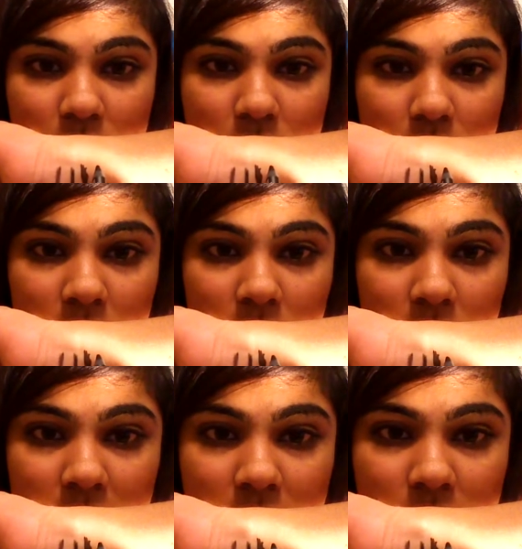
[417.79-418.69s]
So I'm going to go
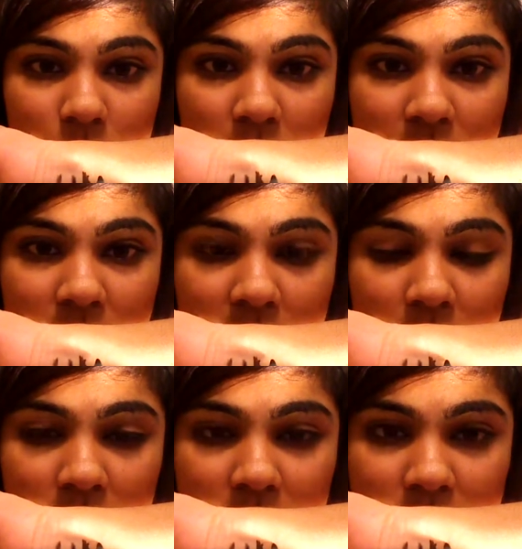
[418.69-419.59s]
ahead and swatch
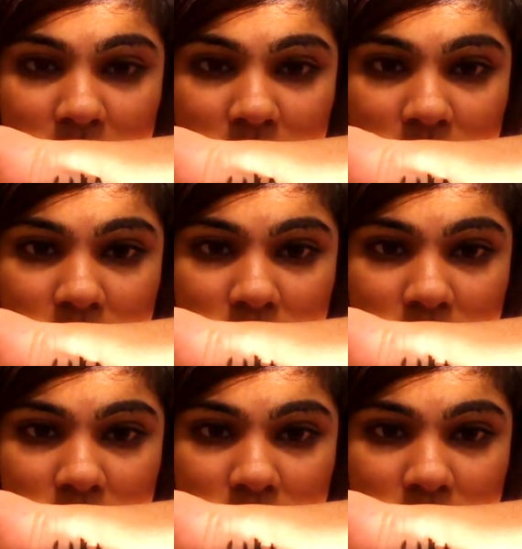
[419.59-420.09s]
that right next to the